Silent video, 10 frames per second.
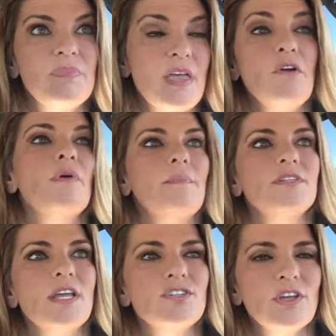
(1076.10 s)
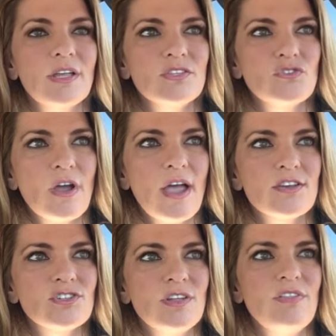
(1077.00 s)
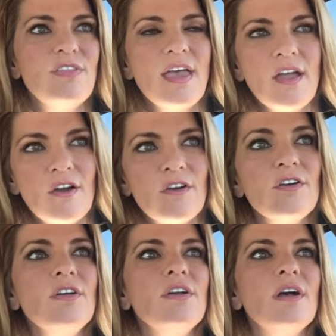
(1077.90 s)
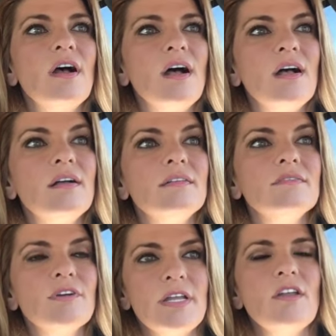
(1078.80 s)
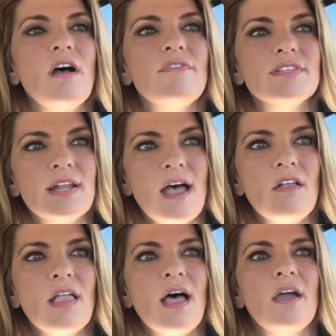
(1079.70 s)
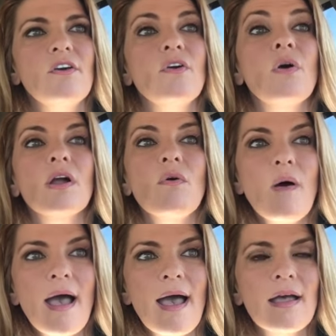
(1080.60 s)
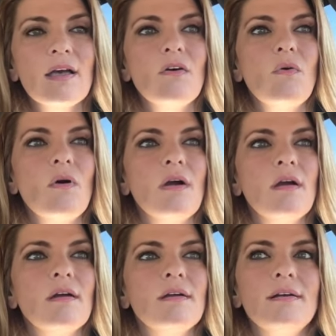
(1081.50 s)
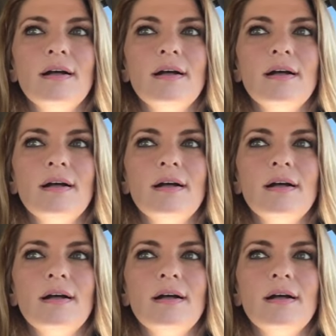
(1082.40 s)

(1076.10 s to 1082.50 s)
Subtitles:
their reputation gets trashed and they're written off as an outlier or a quack or